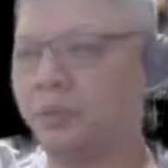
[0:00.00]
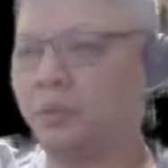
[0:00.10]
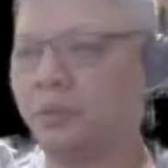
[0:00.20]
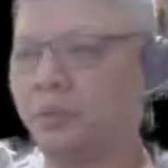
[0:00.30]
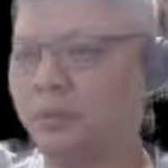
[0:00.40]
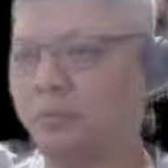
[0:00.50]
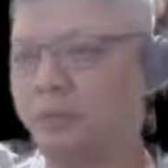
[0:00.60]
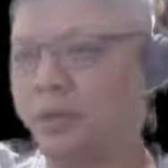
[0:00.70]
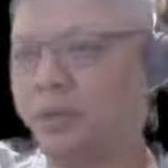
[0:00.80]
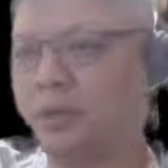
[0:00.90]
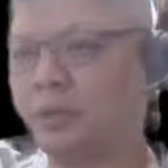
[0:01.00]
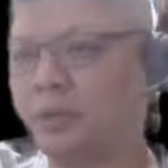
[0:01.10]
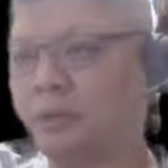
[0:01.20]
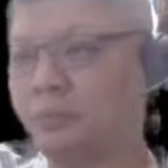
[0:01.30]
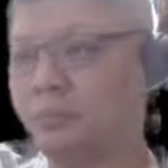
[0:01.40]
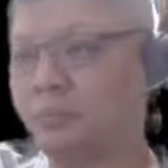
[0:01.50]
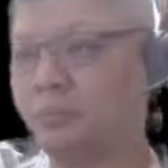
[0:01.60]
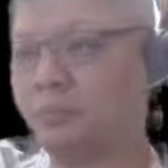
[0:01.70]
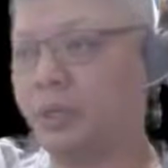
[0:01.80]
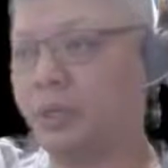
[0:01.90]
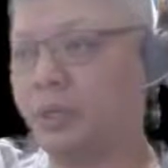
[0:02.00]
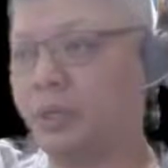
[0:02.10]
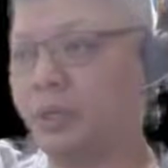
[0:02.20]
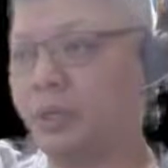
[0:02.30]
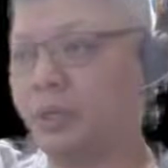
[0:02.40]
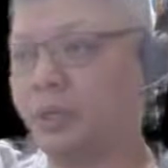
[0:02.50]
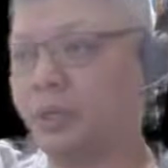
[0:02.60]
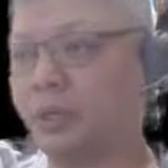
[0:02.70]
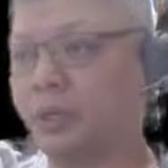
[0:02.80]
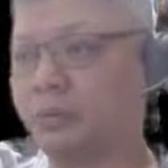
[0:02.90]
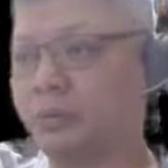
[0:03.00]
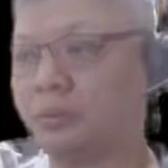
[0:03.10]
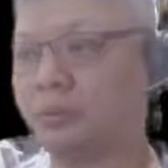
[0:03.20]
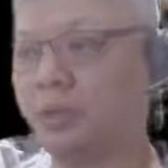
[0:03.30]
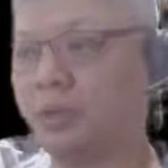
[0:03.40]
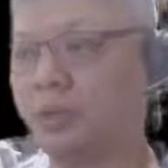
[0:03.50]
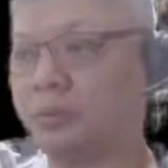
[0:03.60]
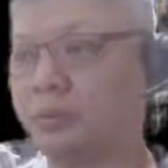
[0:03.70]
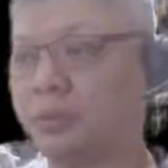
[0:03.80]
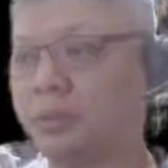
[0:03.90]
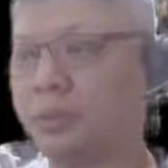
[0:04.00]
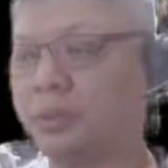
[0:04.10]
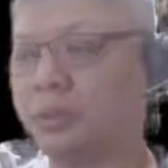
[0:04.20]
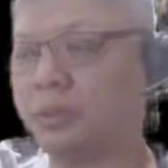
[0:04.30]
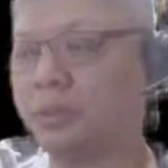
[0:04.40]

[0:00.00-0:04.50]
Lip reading: So if red tried to play r9 equals to 8,